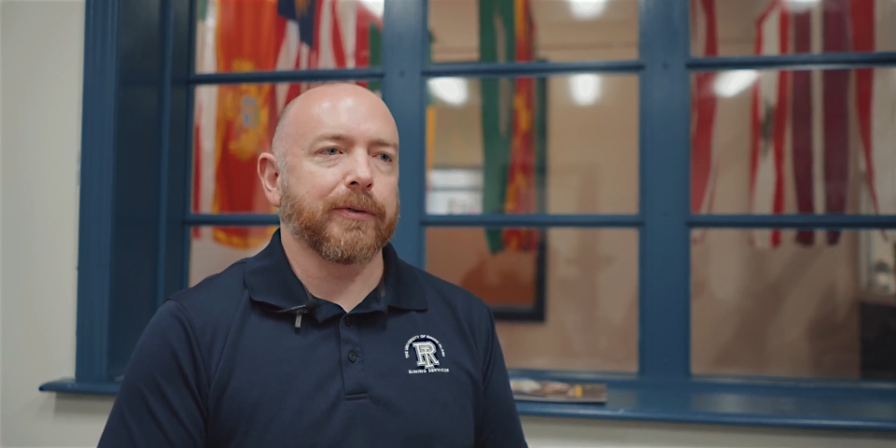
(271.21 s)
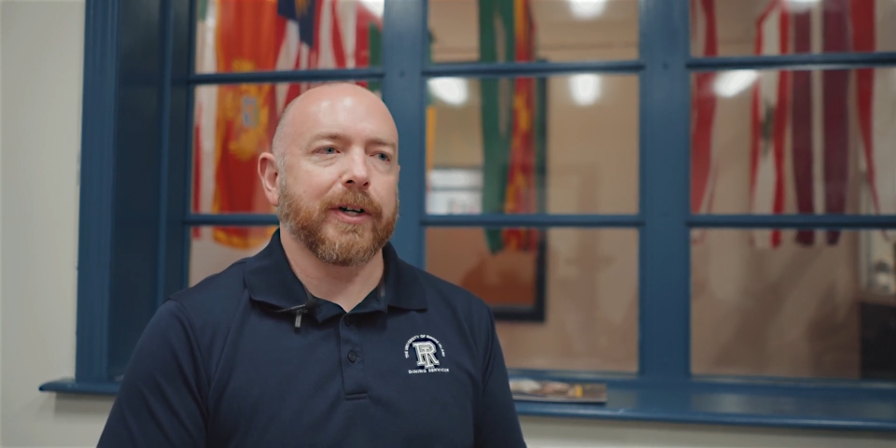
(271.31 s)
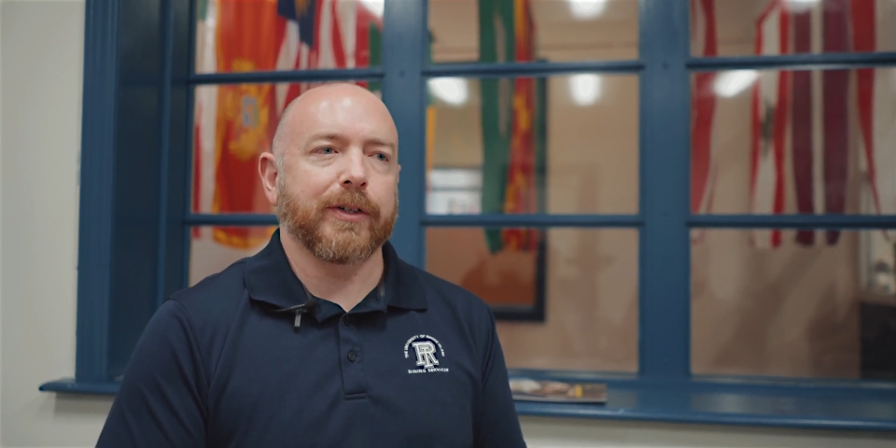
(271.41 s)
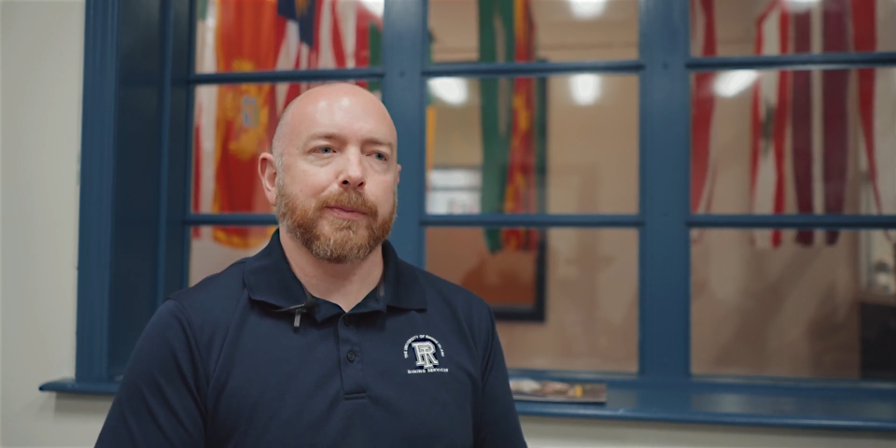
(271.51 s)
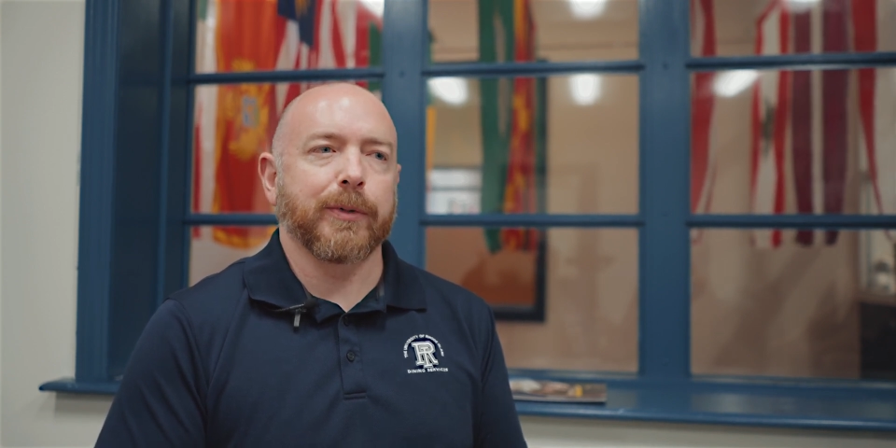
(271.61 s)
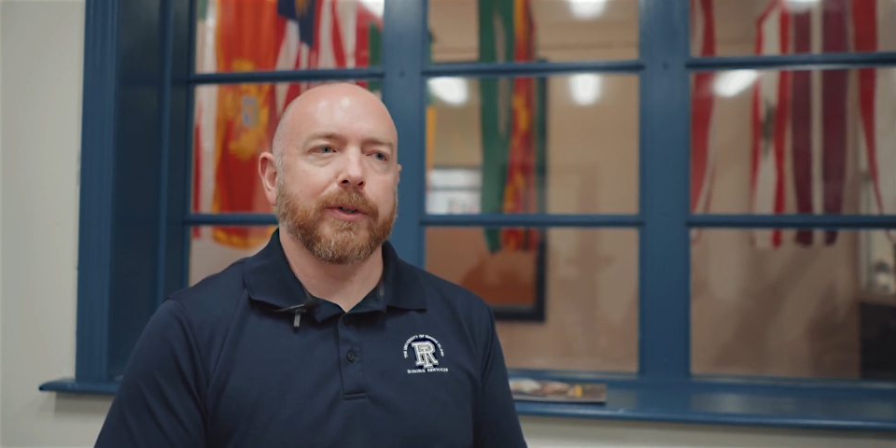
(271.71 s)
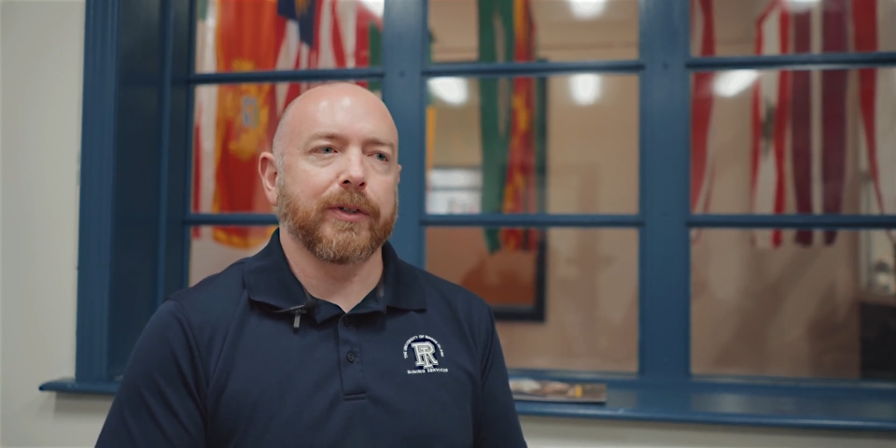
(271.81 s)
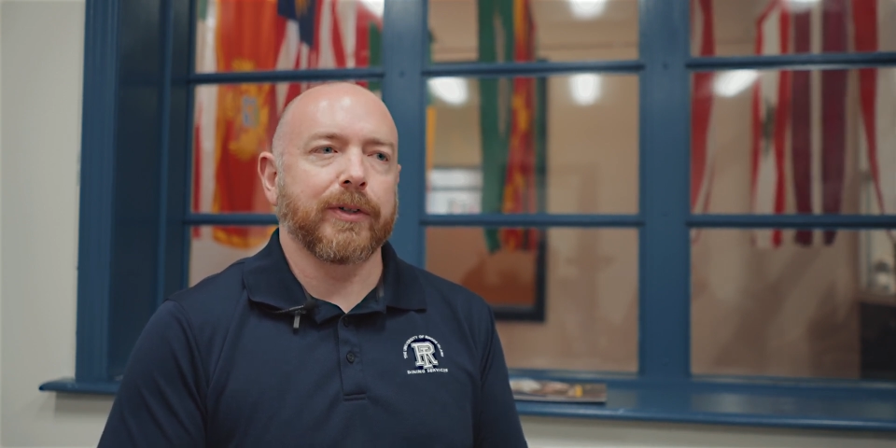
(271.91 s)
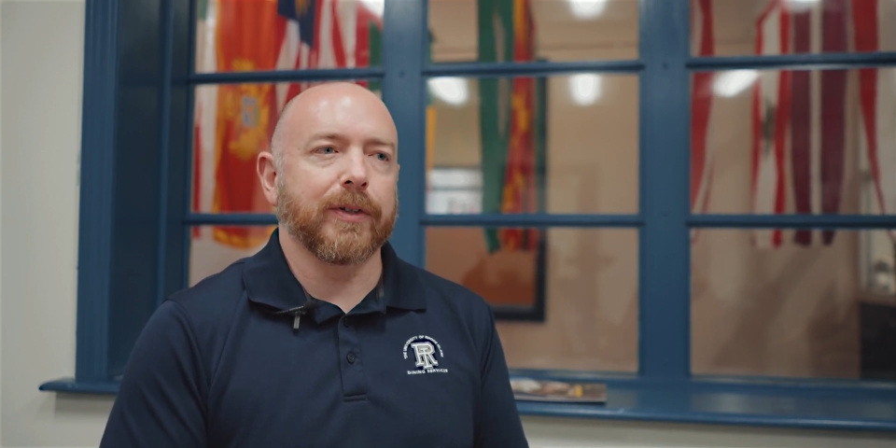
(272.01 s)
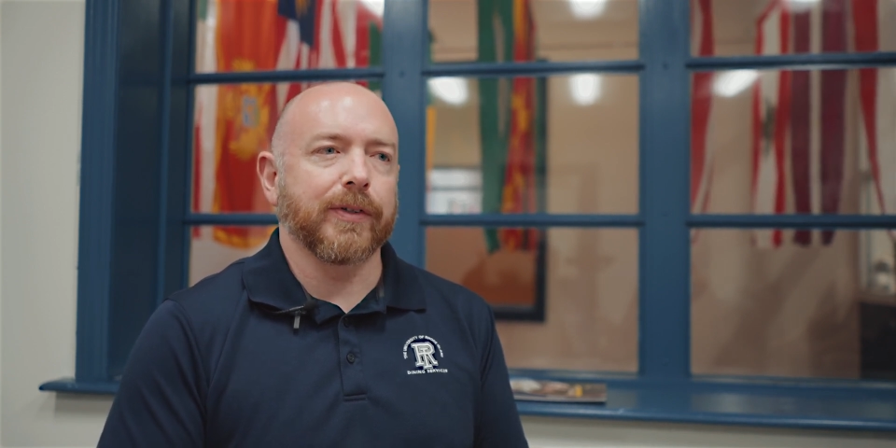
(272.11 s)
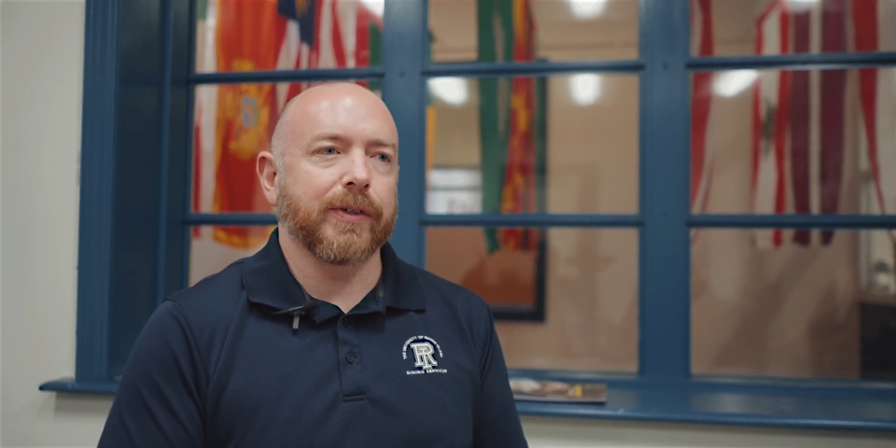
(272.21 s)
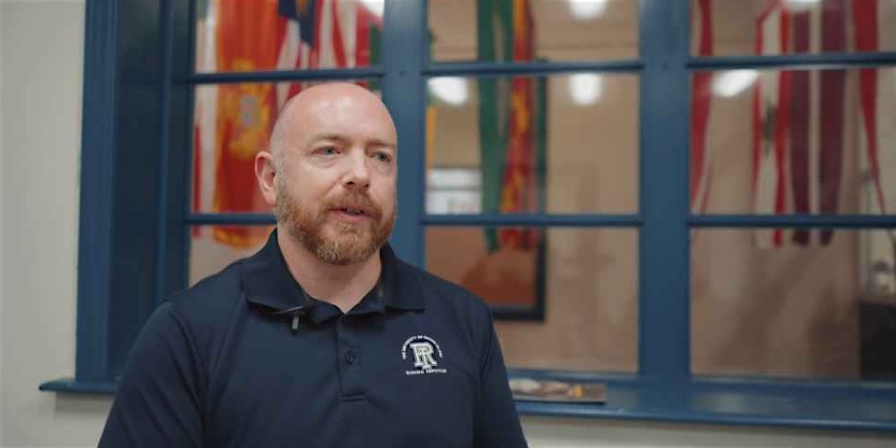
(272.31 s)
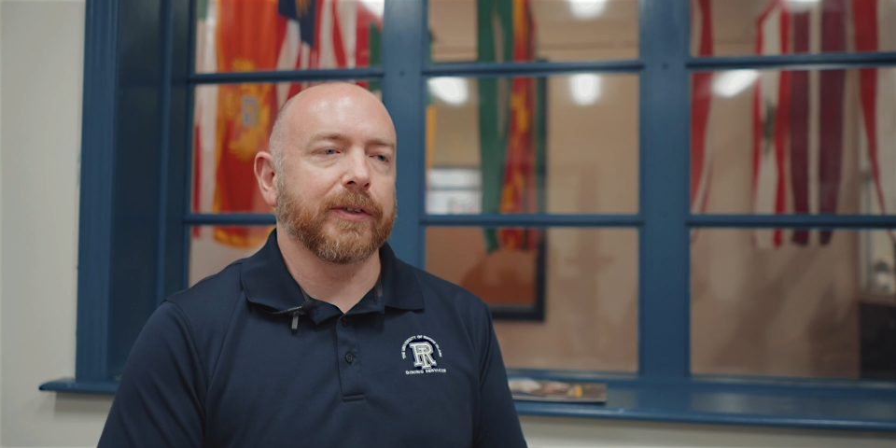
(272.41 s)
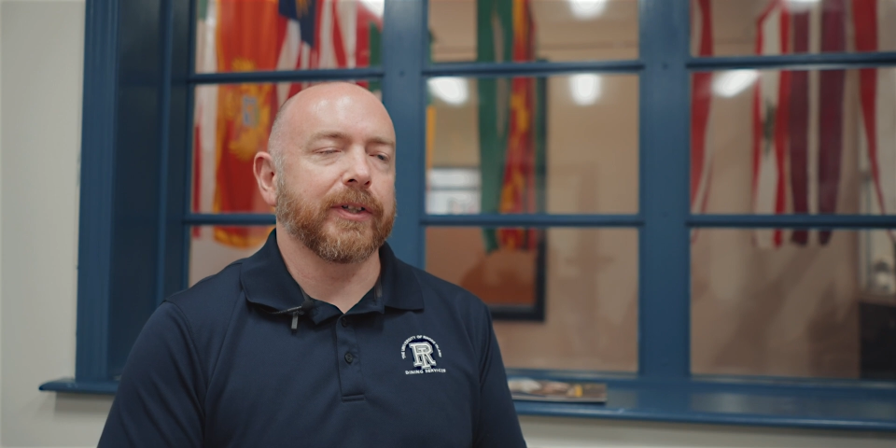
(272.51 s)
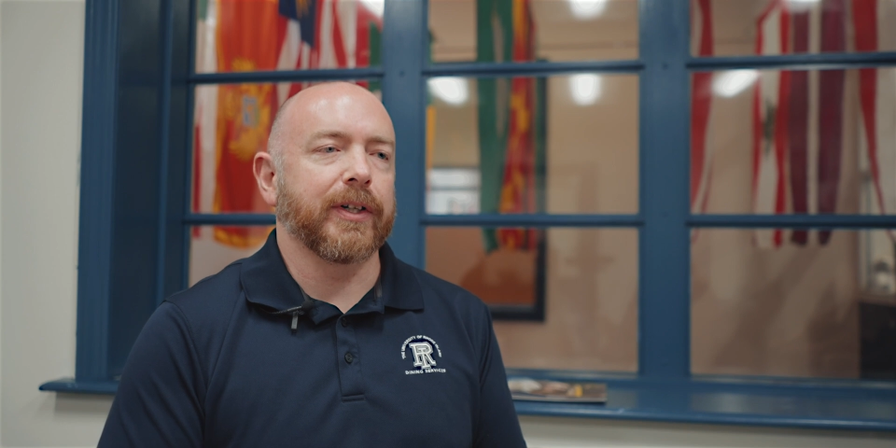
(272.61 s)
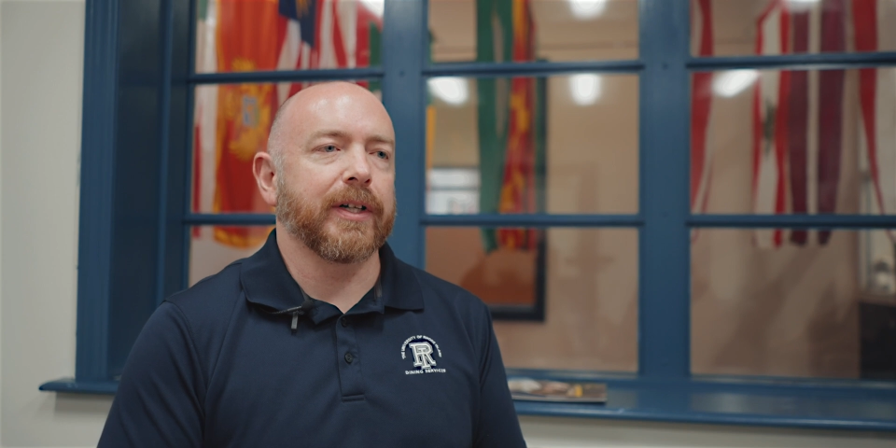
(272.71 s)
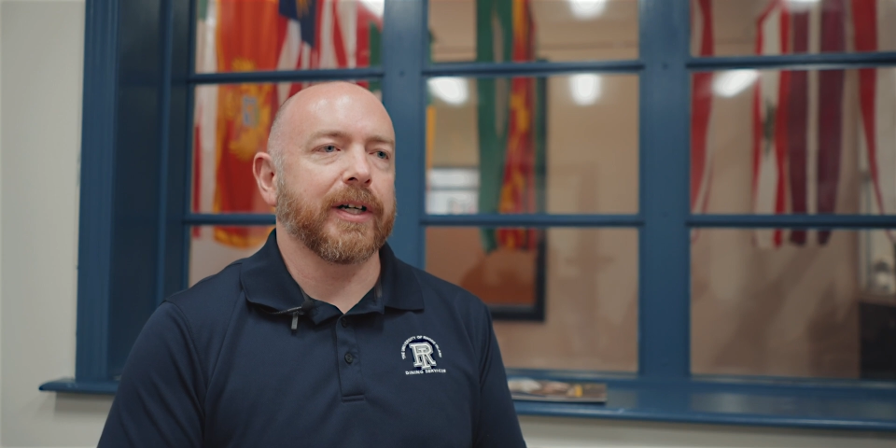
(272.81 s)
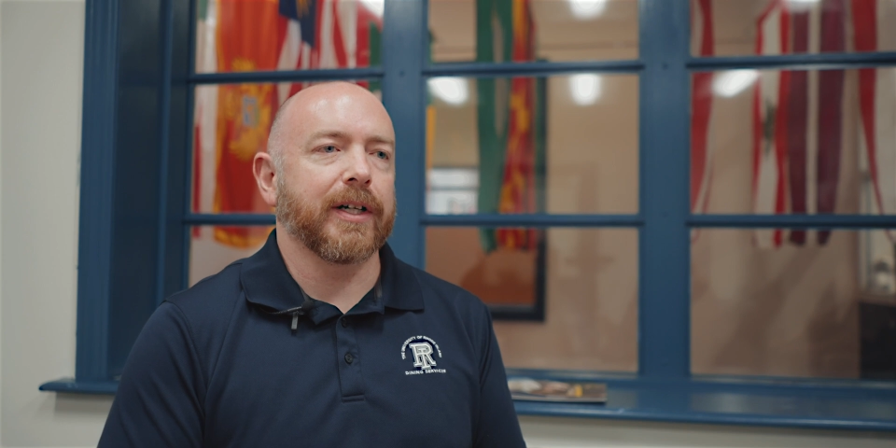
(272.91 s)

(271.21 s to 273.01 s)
flexible, and you can certainly